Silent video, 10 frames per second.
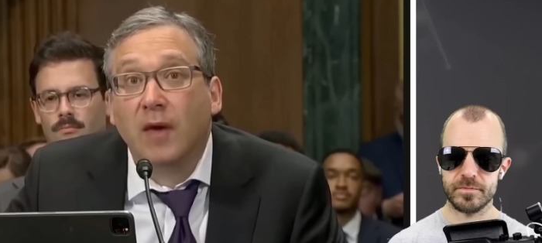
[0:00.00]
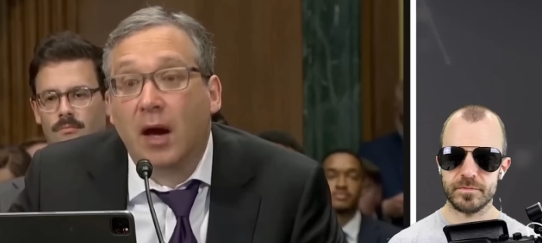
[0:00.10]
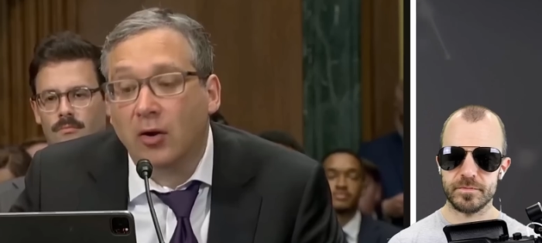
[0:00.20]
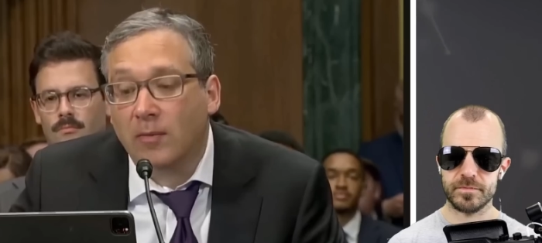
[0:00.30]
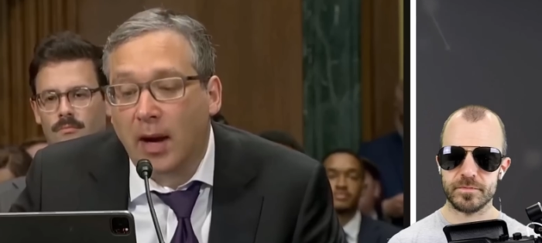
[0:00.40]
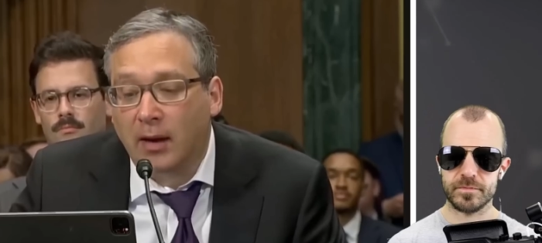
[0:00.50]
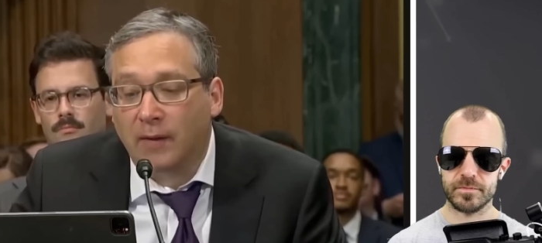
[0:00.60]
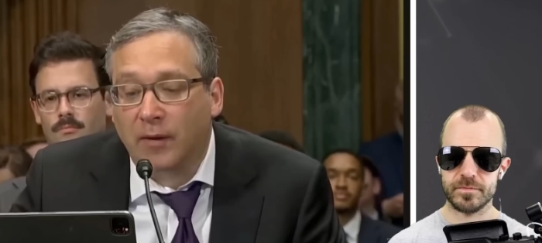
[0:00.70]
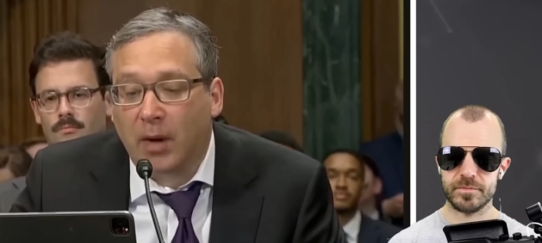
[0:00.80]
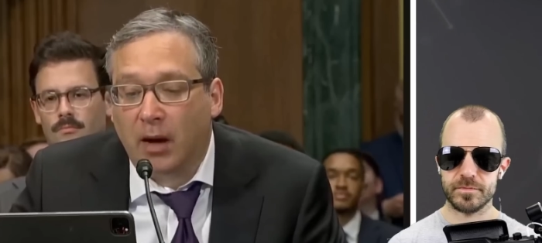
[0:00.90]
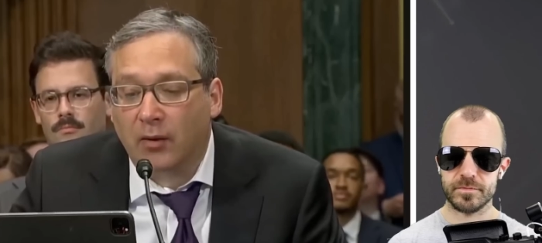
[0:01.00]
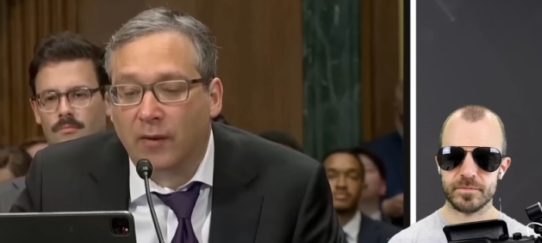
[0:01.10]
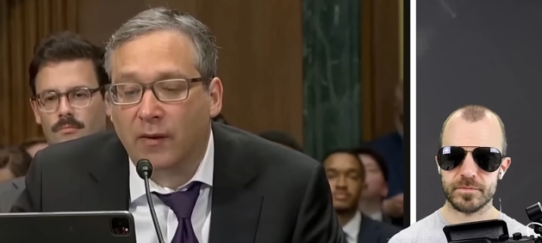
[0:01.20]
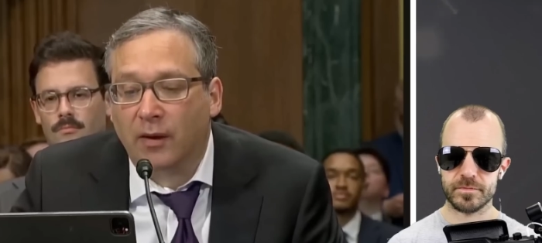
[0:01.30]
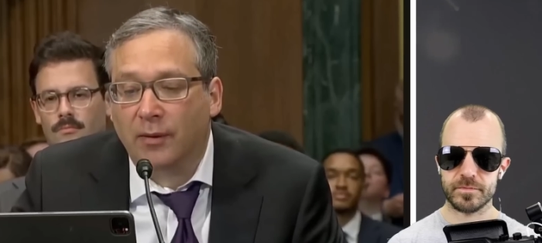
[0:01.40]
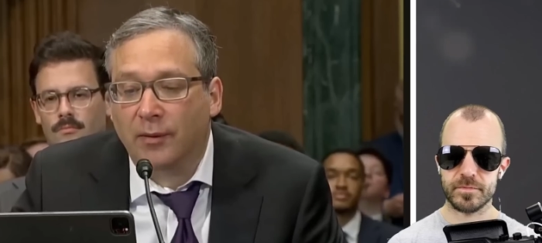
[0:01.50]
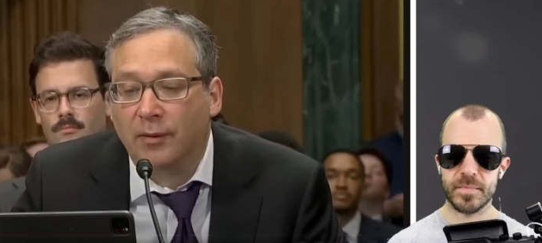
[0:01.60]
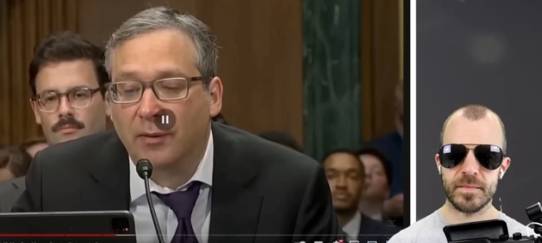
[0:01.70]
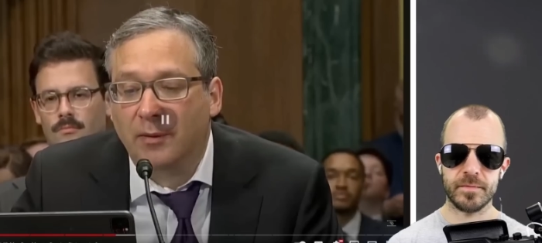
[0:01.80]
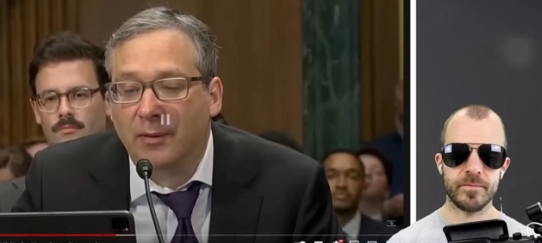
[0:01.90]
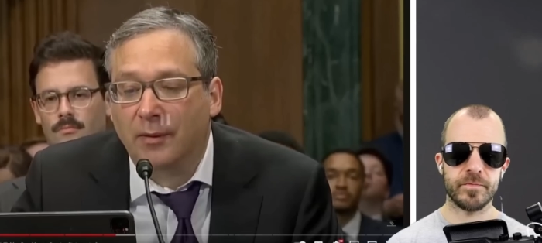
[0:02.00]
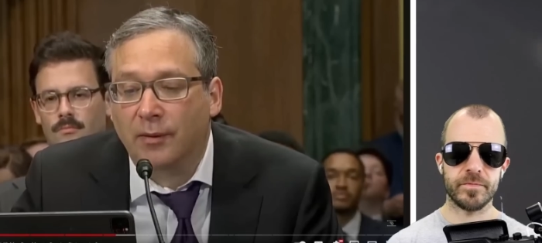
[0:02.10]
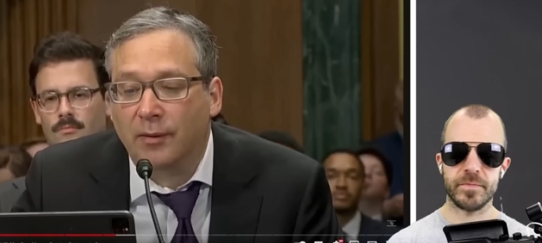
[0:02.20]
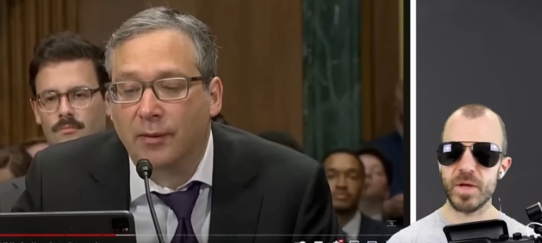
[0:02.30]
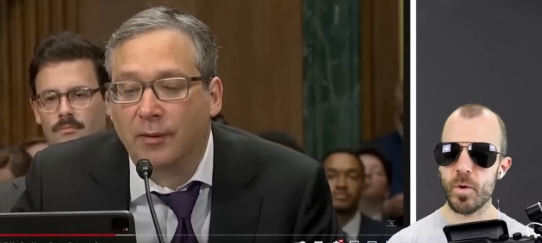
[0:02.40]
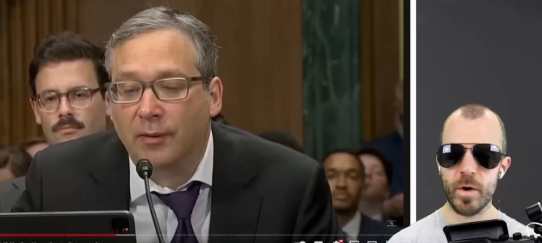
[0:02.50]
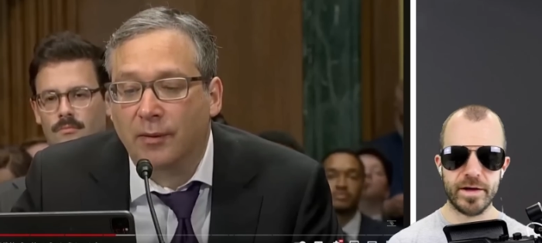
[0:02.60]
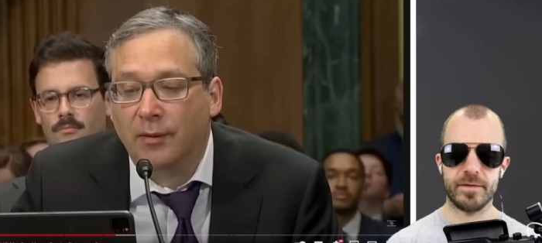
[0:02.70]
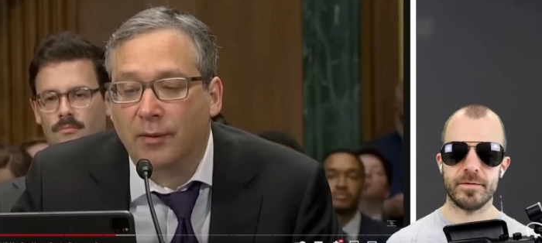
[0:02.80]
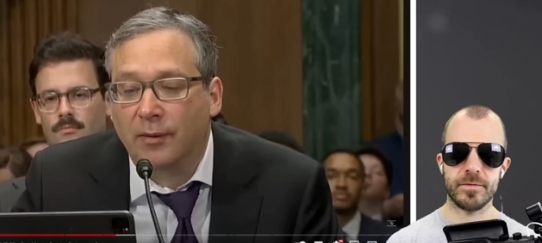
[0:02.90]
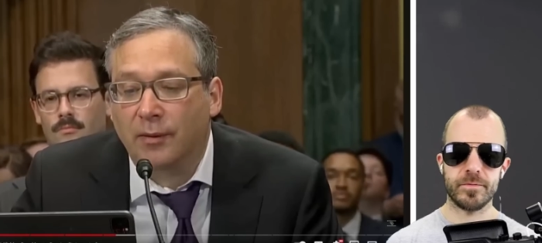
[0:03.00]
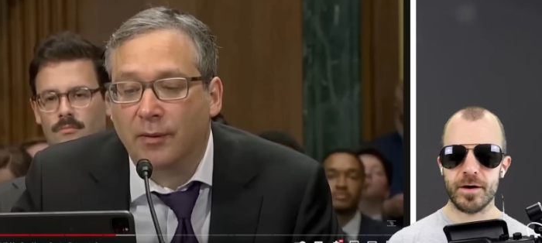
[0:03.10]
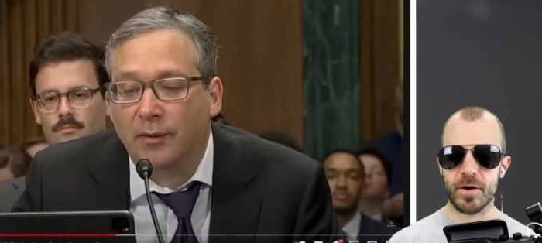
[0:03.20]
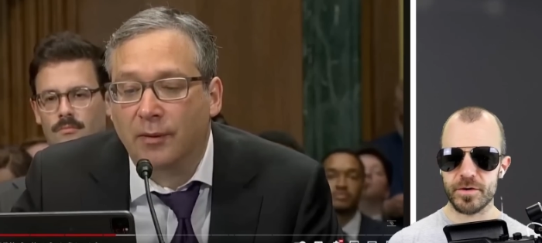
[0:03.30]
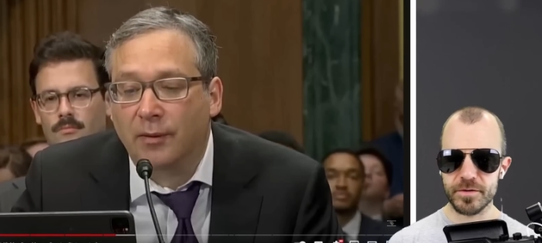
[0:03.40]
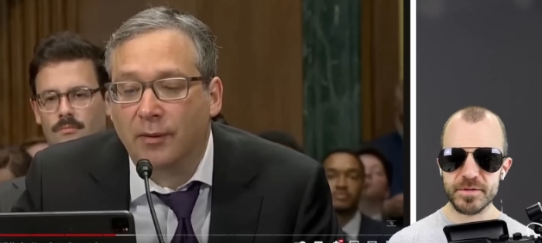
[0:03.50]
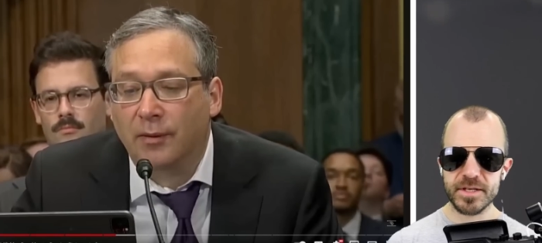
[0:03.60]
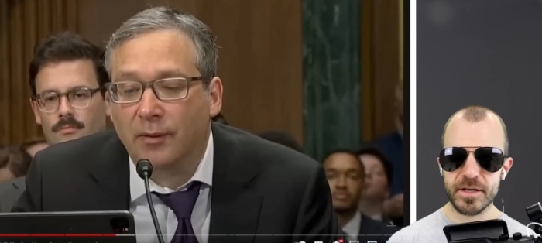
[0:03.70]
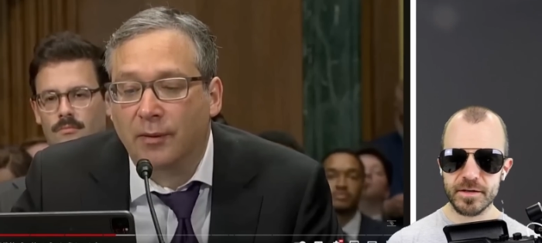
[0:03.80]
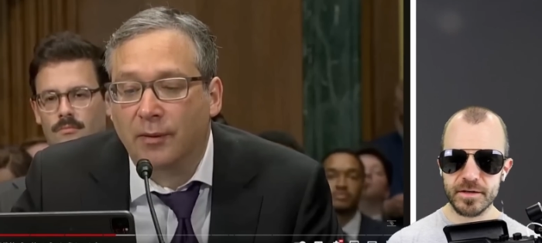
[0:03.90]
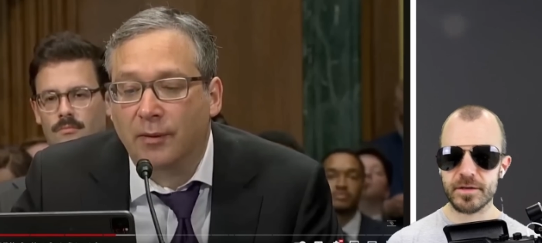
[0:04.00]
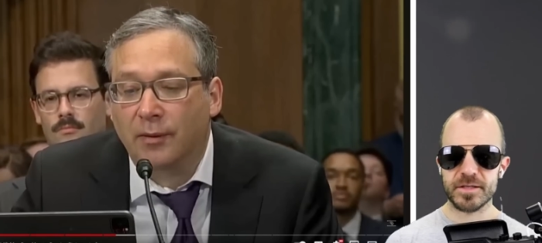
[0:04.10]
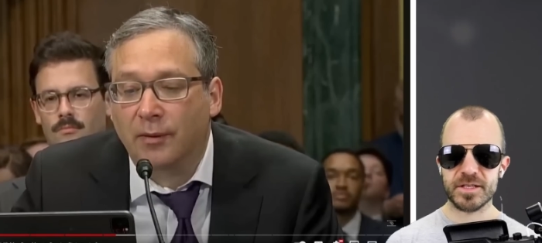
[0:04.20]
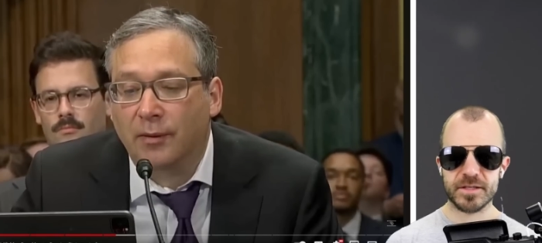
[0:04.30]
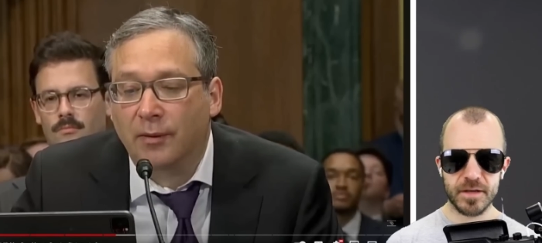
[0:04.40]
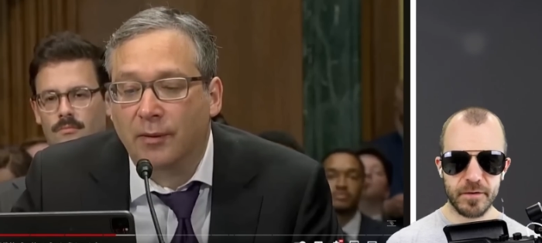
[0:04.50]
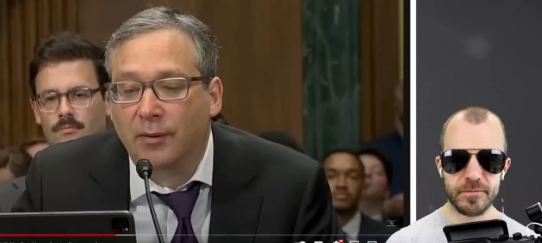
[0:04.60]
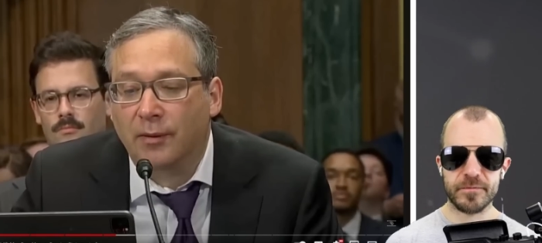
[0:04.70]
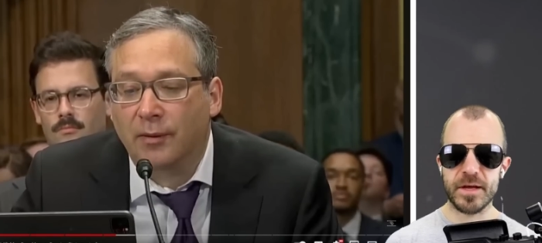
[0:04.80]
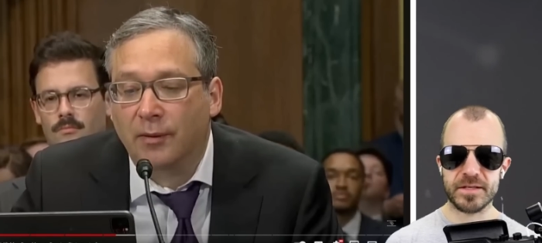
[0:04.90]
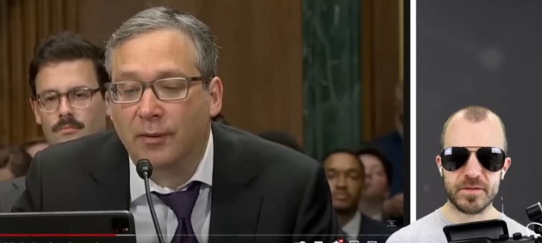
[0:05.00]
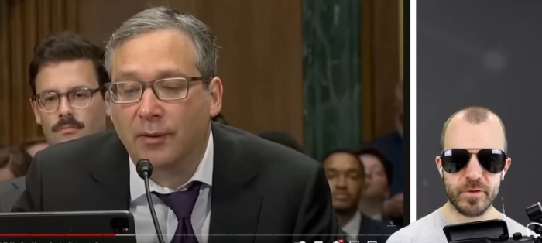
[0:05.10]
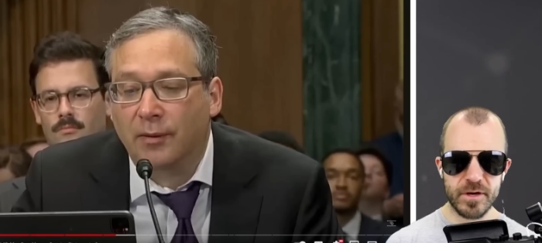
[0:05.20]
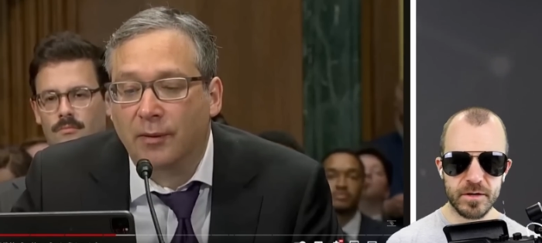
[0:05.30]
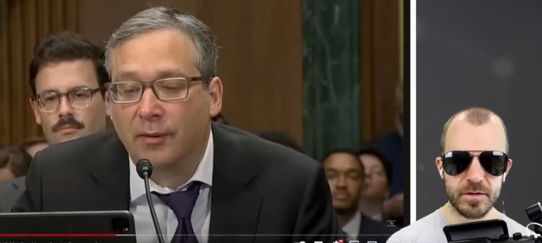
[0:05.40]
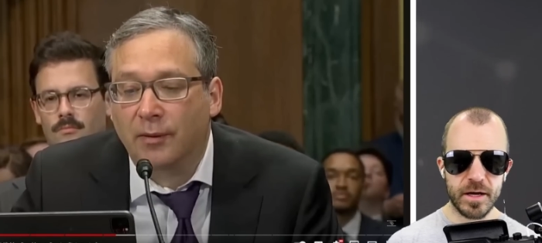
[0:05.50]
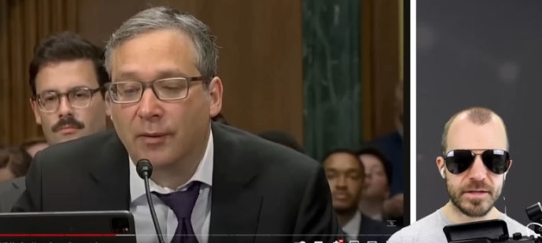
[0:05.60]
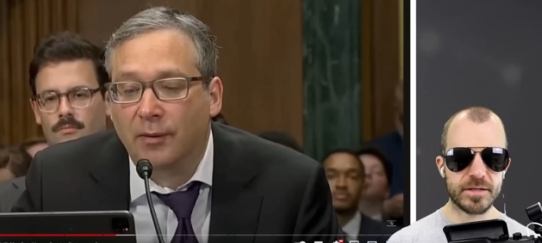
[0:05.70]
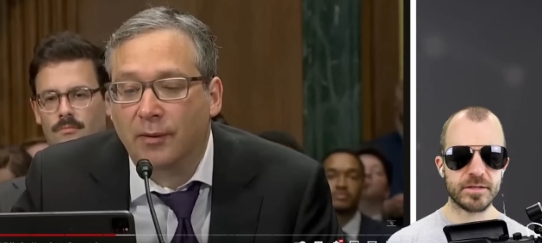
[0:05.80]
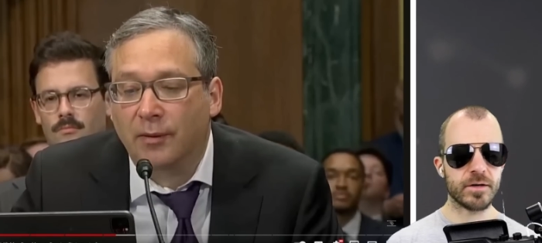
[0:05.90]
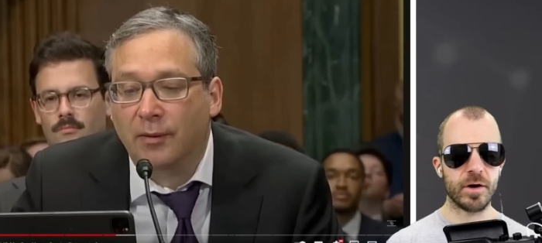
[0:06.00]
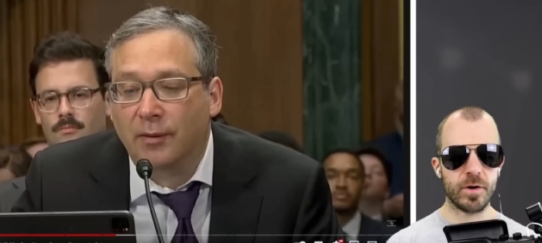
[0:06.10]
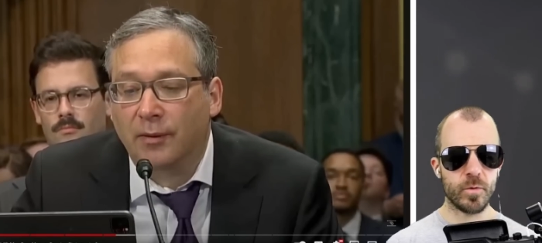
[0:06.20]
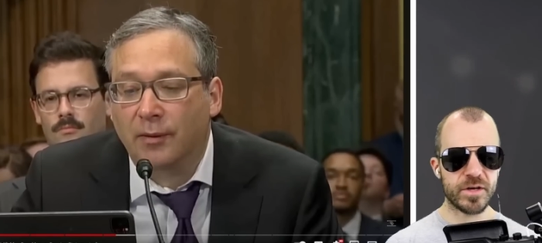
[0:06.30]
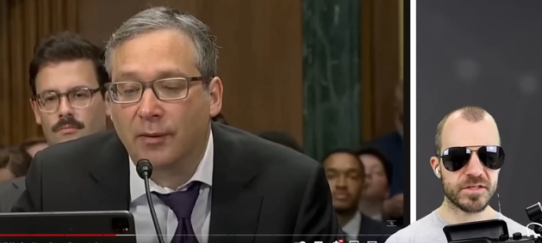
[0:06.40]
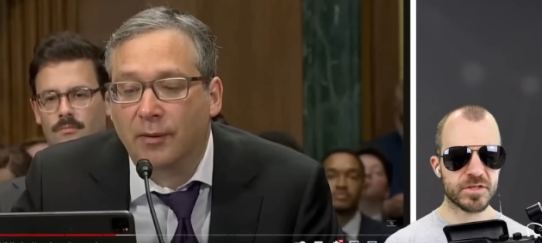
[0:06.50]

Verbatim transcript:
Speaker 1: to the undermining of democracy. No way
Speaker 2: are you saying stuff that's written isn't always